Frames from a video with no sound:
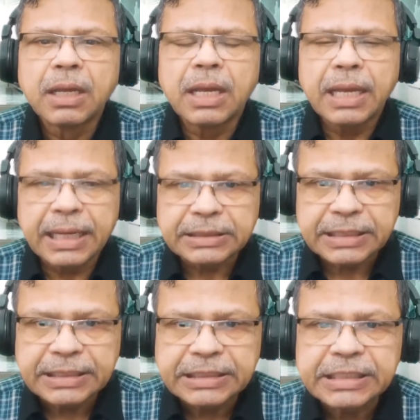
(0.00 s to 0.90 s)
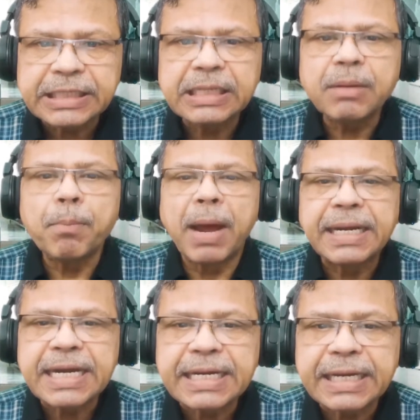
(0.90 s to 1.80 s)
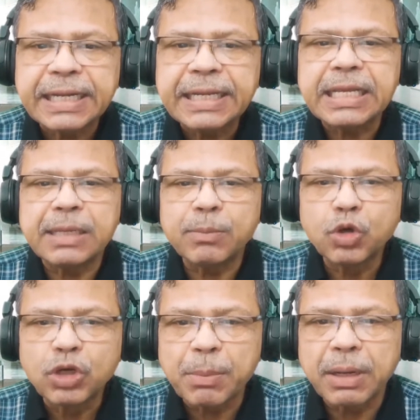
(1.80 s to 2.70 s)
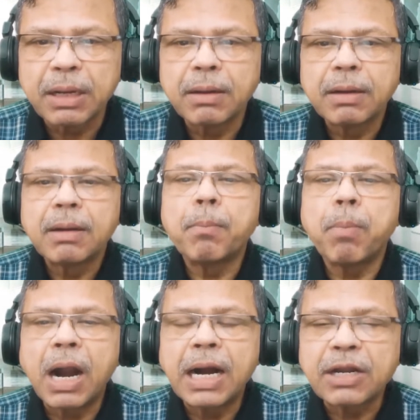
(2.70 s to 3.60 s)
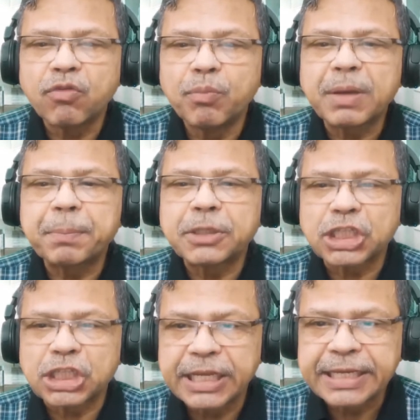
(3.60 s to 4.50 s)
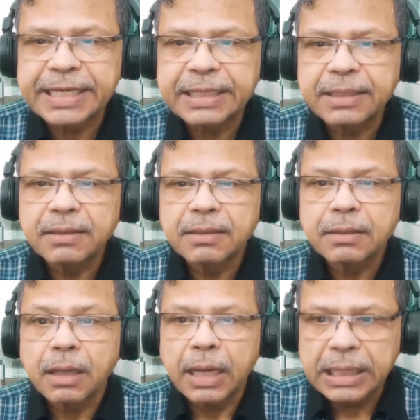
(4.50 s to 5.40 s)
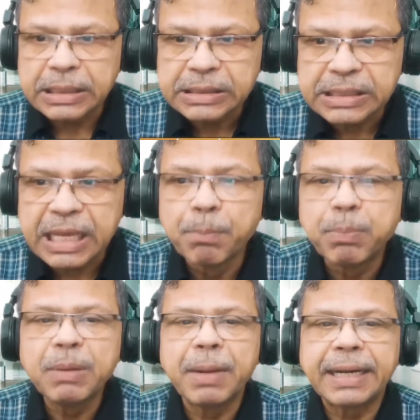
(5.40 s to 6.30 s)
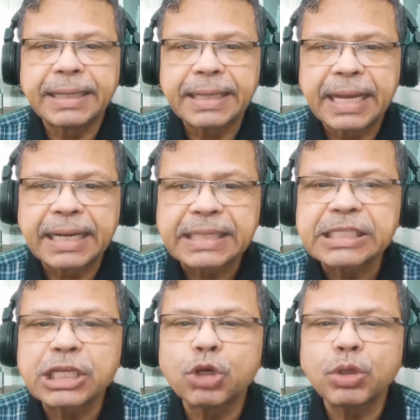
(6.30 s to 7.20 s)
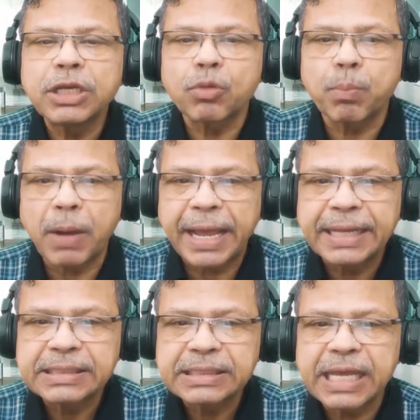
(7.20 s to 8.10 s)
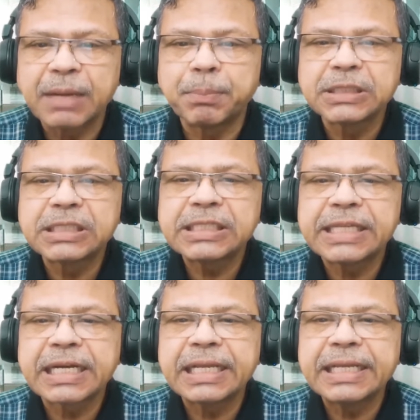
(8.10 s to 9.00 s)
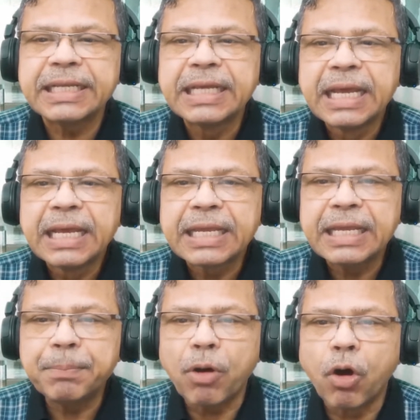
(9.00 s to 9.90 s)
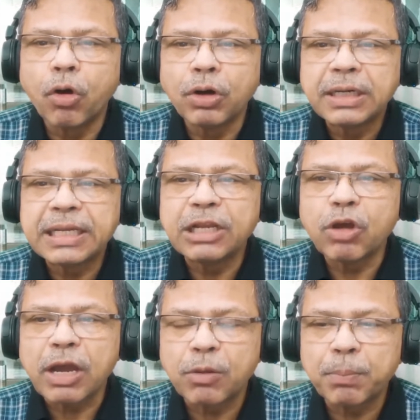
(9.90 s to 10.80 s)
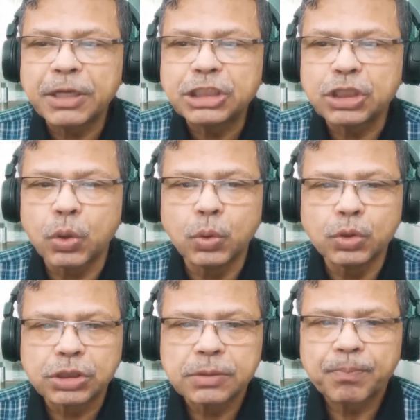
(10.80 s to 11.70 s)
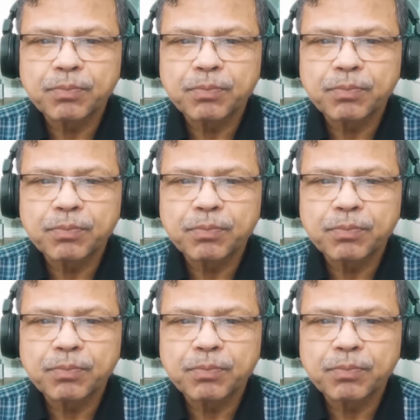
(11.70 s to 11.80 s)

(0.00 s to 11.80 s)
Essential, mandatory, immutable part of big picture thinking is implementing and executing your plans and persistently keep on till you accomplish your goals.